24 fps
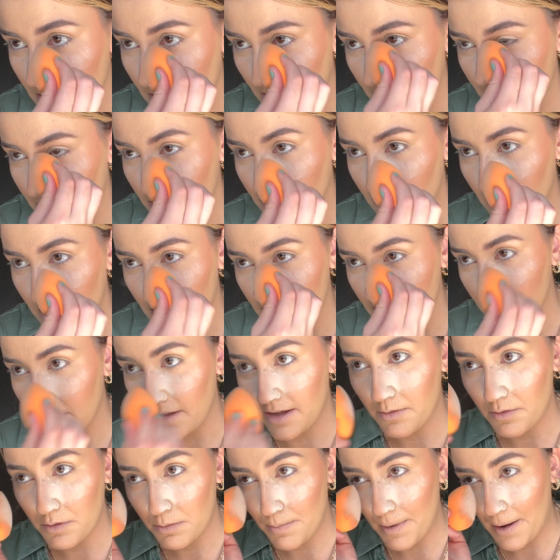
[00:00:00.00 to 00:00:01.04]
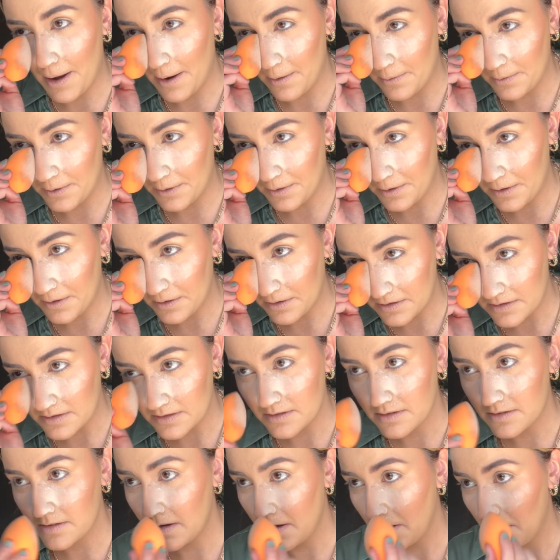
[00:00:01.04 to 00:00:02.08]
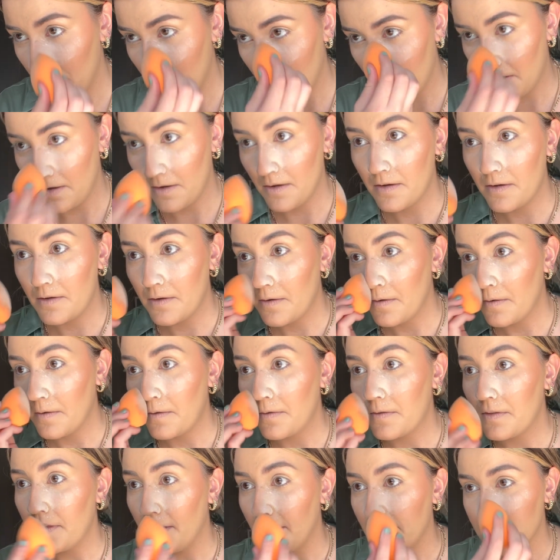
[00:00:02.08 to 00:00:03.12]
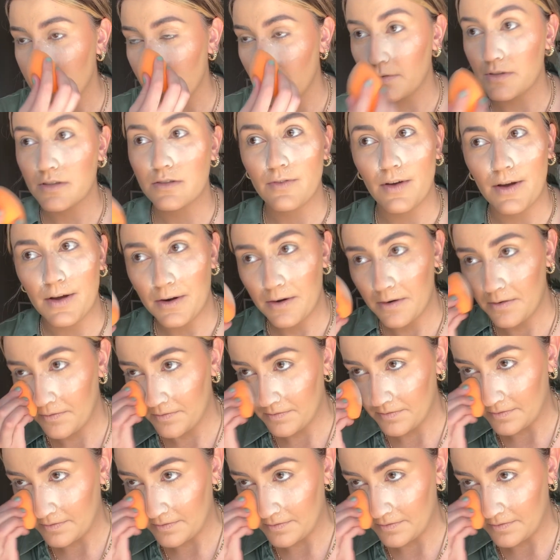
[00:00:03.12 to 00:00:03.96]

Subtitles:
like to try to do that with powder because that's always fun.